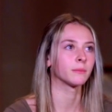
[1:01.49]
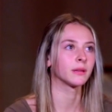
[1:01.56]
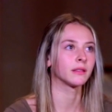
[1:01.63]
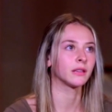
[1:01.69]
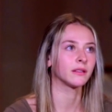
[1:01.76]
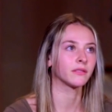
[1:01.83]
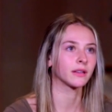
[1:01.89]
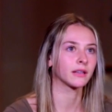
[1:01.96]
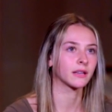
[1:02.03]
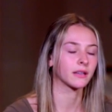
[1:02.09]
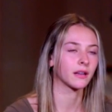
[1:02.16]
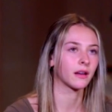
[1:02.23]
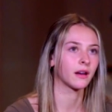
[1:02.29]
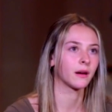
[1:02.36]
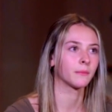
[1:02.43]
be leaving
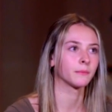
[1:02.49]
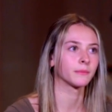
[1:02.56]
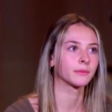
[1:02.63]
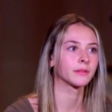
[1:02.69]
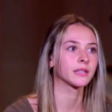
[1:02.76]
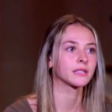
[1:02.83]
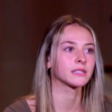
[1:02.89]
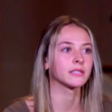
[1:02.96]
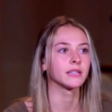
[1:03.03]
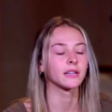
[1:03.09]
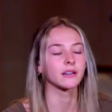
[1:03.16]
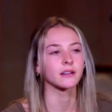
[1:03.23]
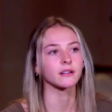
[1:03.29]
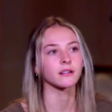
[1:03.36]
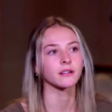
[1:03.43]
the, um, this
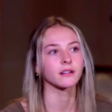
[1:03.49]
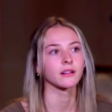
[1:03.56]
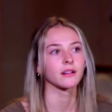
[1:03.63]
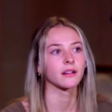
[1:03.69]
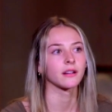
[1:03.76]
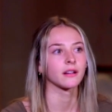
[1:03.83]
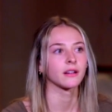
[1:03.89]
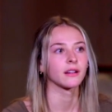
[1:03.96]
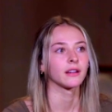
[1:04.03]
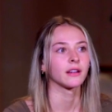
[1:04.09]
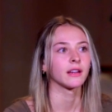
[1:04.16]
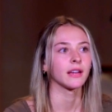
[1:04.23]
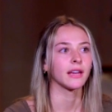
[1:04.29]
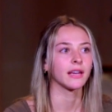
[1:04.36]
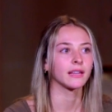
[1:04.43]
year
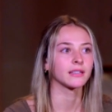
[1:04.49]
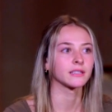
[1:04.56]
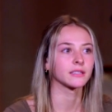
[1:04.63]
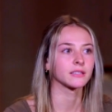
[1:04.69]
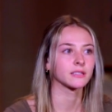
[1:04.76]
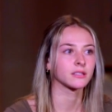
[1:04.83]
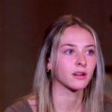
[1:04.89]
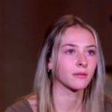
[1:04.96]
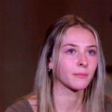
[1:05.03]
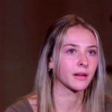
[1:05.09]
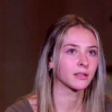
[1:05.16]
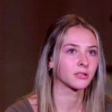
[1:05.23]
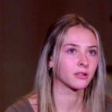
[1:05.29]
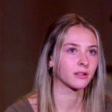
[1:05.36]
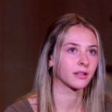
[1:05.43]
and to start my
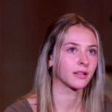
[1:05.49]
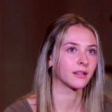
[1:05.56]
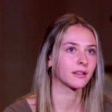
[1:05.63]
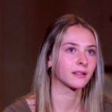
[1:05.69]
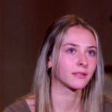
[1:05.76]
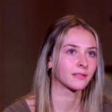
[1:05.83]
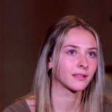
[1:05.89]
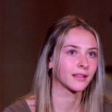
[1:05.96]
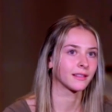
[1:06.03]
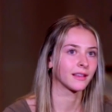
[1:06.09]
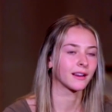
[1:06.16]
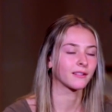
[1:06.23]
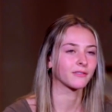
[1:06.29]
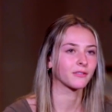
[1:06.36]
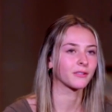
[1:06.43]
journey in the
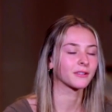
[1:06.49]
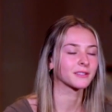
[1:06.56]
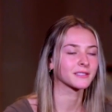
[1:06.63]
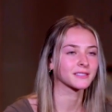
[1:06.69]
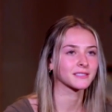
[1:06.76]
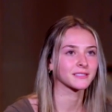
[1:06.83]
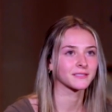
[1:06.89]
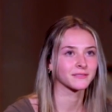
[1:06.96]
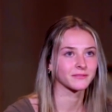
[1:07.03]
Air Force.